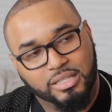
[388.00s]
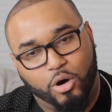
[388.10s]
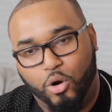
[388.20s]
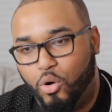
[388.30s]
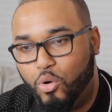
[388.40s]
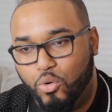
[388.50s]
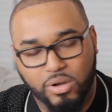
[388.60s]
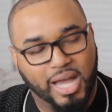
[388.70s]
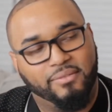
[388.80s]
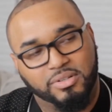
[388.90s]
the whole
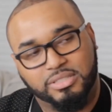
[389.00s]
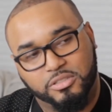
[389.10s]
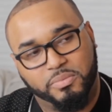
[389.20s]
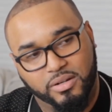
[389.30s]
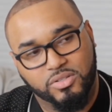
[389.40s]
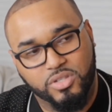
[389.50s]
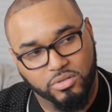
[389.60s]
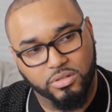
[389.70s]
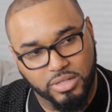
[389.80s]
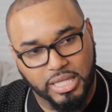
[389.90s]
conference experience so
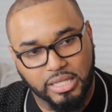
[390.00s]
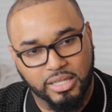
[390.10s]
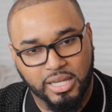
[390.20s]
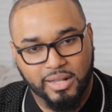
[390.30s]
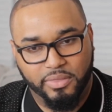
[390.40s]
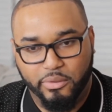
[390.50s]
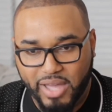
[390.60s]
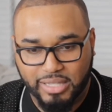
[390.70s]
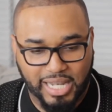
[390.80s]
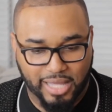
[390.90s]
unique. The
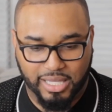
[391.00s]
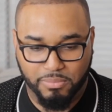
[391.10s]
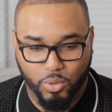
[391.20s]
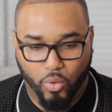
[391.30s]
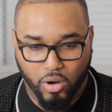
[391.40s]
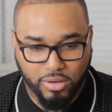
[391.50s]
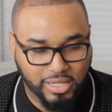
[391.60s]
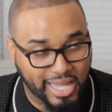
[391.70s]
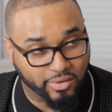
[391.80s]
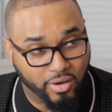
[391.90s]
fact that I can be
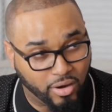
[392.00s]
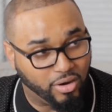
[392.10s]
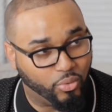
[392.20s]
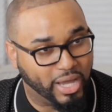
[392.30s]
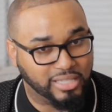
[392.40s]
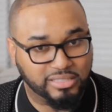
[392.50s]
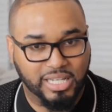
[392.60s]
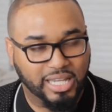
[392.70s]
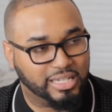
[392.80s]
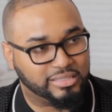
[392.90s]
walking down a hallway,
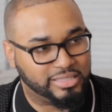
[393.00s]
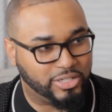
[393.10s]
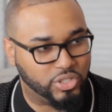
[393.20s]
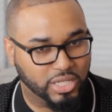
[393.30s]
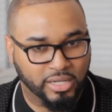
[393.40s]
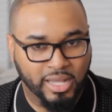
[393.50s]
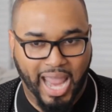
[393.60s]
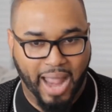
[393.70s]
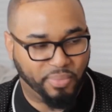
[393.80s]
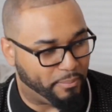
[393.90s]
sitting in a session,
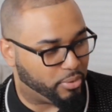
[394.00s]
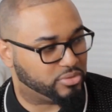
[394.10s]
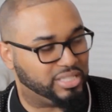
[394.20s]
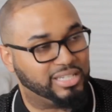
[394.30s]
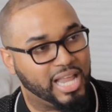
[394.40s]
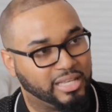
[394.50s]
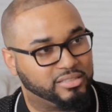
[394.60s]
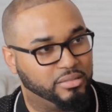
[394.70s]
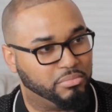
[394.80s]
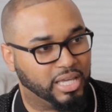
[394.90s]
and the person next
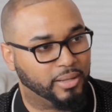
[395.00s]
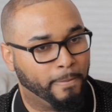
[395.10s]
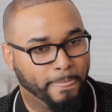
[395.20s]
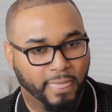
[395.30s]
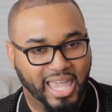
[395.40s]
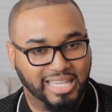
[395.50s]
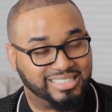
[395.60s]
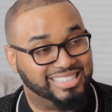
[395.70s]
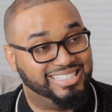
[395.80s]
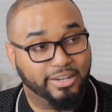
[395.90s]
to me
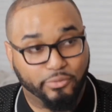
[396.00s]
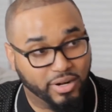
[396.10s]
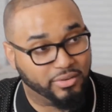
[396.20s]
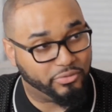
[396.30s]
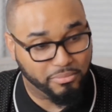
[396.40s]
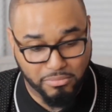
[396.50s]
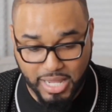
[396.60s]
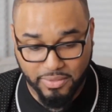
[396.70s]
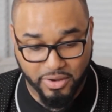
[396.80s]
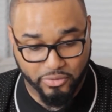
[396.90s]
is different from
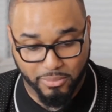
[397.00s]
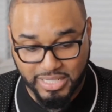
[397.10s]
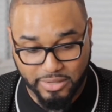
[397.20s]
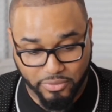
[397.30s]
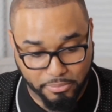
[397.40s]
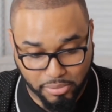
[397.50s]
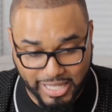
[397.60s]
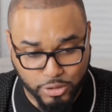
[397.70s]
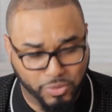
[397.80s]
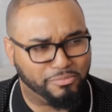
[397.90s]
me. They're from a different
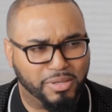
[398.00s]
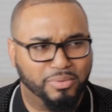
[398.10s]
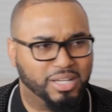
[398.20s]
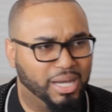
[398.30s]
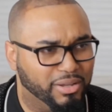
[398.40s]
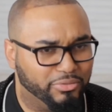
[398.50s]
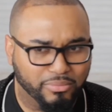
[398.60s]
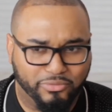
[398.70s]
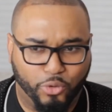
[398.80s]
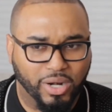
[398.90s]
place. We have people coming
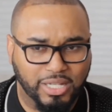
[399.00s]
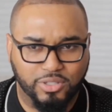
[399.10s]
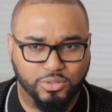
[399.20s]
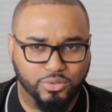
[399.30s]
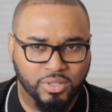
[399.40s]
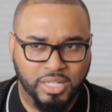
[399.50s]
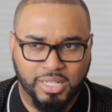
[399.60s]
from 42,